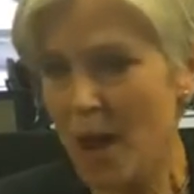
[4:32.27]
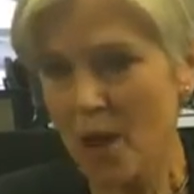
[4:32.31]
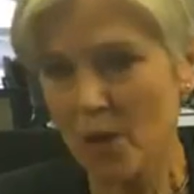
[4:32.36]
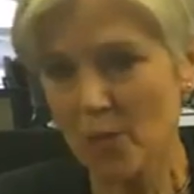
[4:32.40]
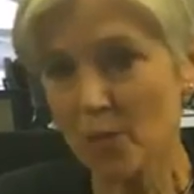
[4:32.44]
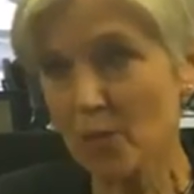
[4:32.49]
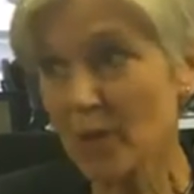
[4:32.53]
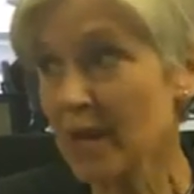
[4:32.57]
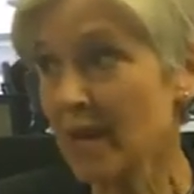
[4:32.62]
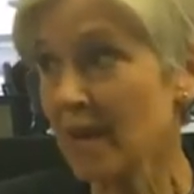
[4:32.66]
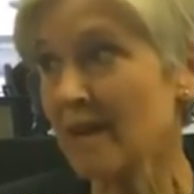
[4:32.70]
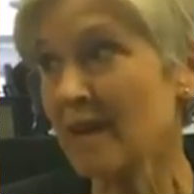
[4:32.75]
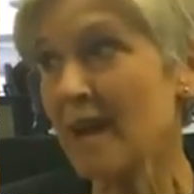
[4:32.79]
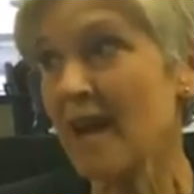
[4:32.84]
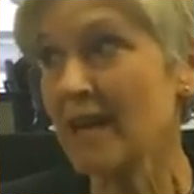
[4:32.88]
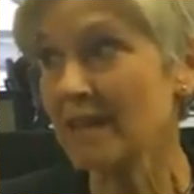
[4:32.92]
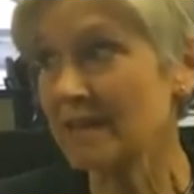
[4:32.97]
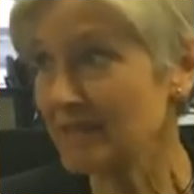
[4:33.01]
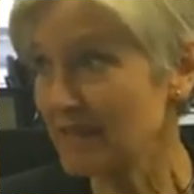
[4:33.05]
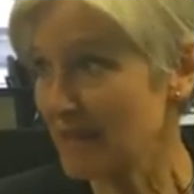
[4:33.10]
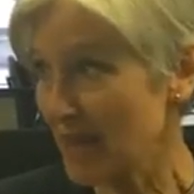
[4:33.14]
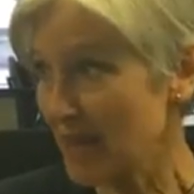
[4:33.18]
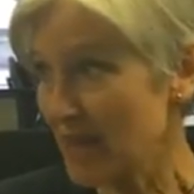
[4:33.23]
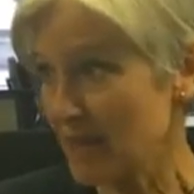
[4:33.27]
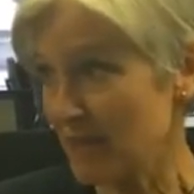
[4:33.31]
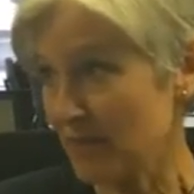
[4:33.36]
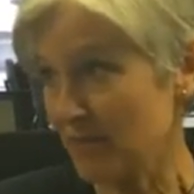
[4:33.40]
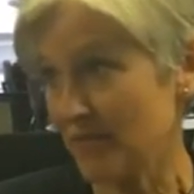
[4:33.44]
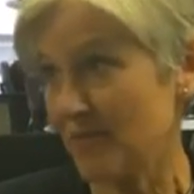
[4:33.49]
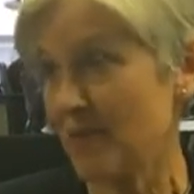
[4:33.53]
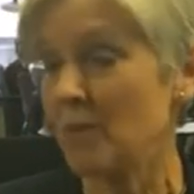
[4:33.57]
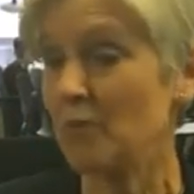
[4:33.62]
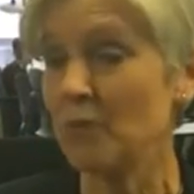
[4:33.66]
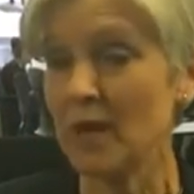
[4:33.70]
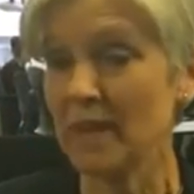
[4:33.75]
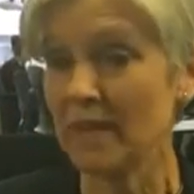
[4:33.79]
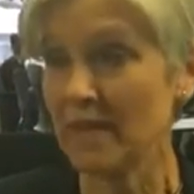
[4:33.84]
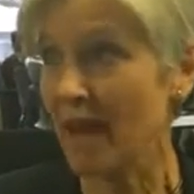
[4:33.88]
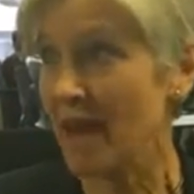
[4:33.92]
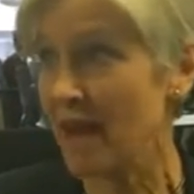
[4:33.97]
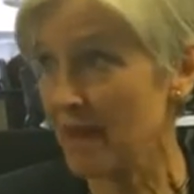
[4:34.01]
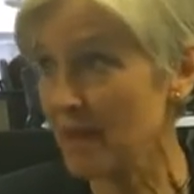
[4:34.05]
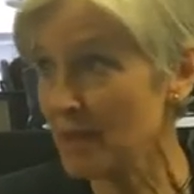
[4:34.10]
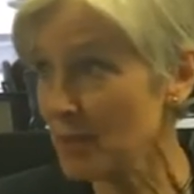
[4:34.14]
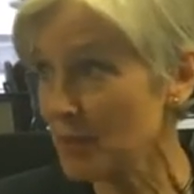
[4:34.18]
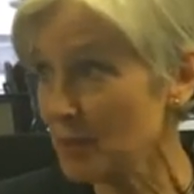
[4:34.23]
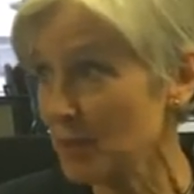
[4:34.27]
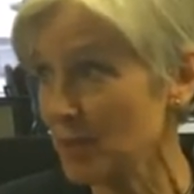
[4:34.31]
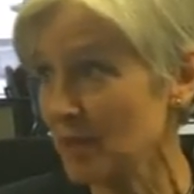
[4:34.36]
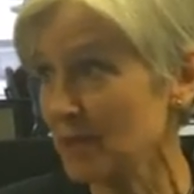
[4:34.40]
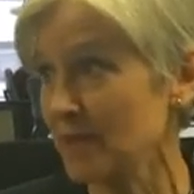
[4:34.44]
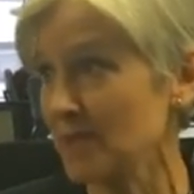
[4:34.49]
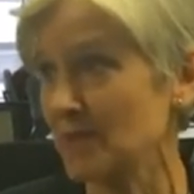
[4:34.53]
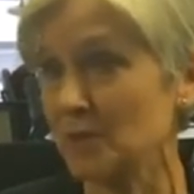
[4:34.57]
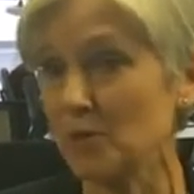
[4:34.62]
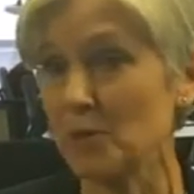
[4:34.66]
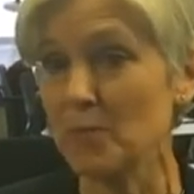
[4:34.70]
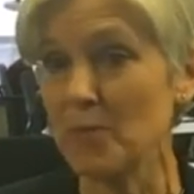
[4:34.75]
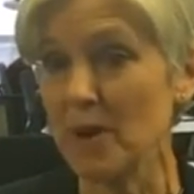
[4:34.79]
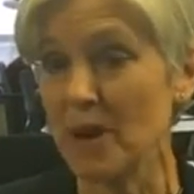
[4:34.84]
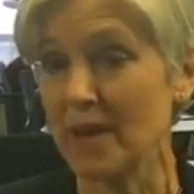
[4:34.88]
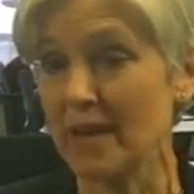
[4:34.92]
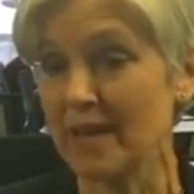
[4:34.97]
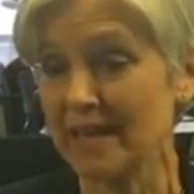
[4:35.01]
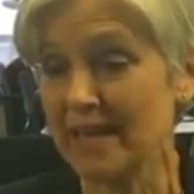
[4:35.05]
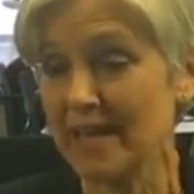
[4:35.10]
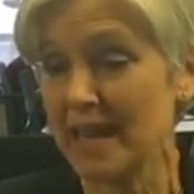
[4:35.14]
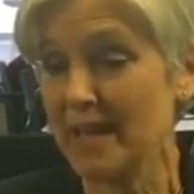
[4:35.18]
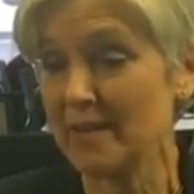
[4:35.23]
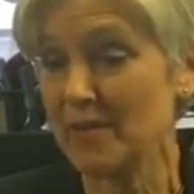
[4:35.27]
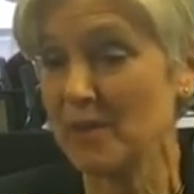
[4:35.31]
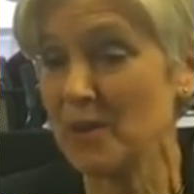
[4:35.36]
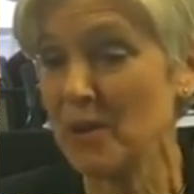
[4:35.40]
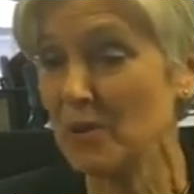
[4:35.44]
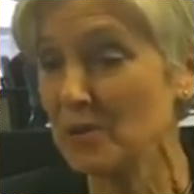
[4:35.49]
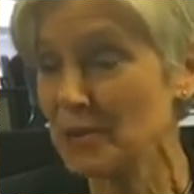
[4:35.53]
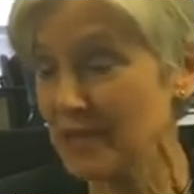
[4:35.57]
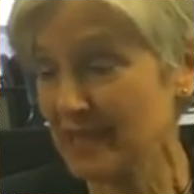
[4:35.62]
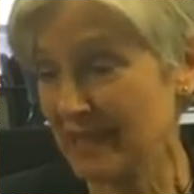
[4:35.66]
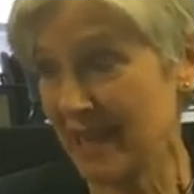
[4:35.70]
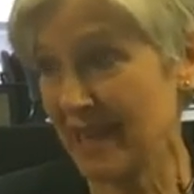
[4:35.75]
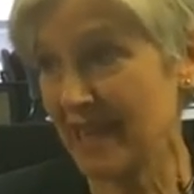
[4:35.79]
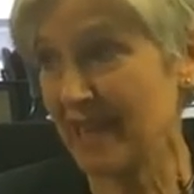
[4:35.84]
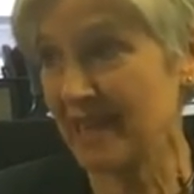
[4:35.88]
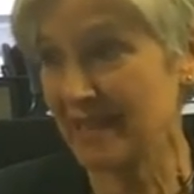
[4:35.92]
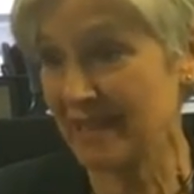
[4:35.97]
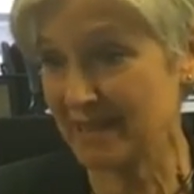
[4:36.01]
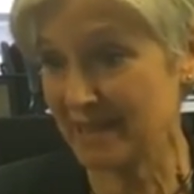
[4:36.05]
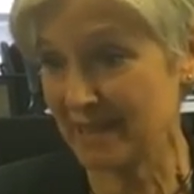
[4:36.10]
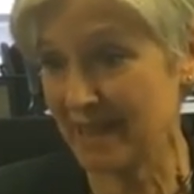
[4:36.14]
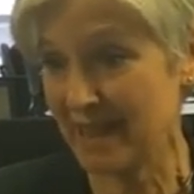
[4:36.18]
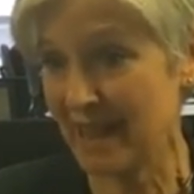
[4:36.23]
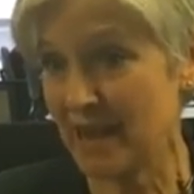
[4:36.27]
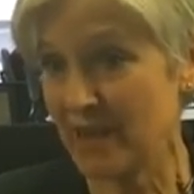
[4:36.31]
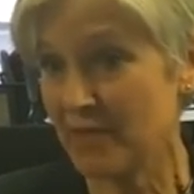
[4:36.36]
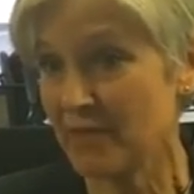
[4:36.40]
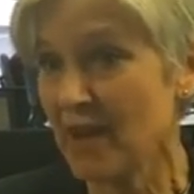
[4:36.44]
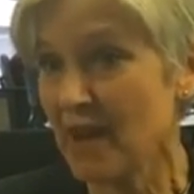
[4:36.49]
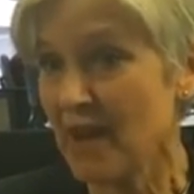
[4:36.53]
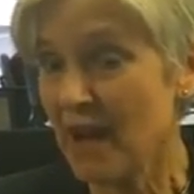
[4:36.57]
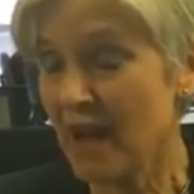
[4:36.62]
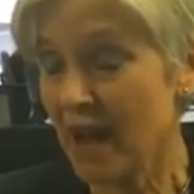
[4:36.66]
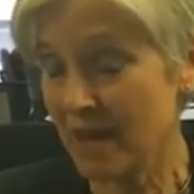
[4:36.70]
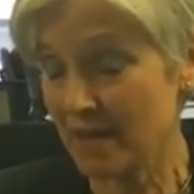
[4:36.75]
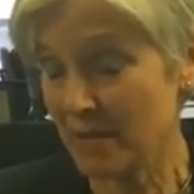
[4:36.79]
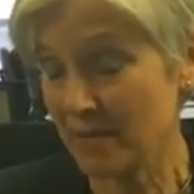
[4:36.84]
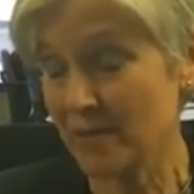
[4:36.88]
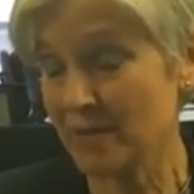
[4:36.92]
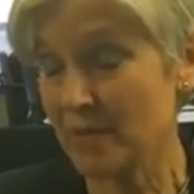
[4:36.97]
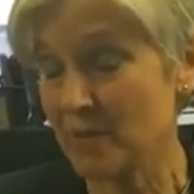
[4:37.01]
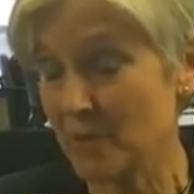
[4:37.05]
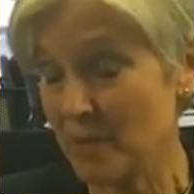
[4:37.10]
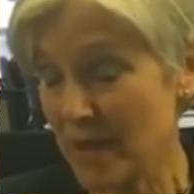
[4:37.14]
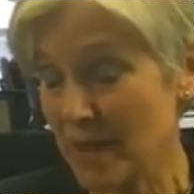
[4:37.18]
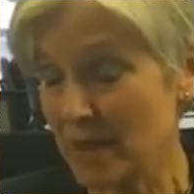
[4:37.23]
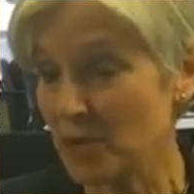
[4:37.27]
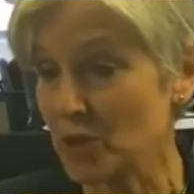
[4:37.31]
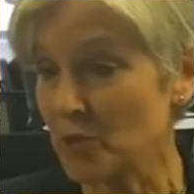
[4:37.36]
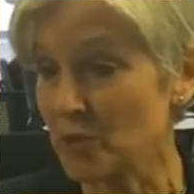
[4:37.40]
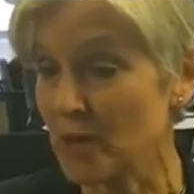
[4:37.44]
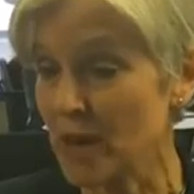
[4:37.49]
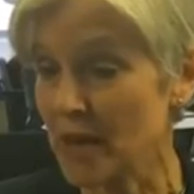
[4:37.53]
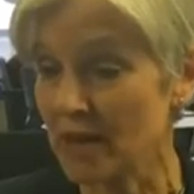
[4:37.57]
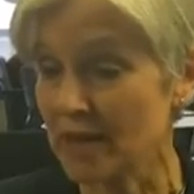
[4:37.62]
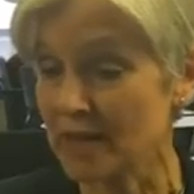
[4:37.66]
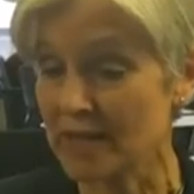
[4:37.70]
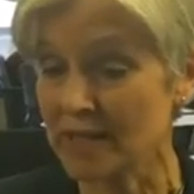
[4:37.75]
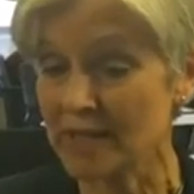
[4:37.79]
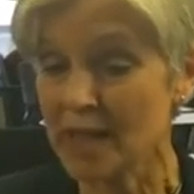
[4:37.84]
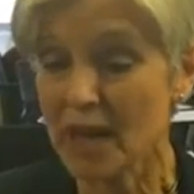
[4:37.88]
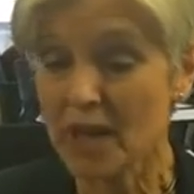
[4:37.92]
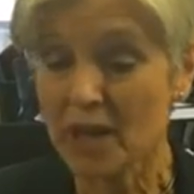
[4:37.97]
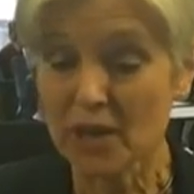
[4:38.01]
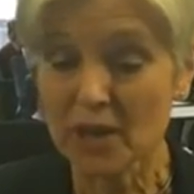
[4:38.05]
we are not safe with either political party, and no state is safe, either of the major parties.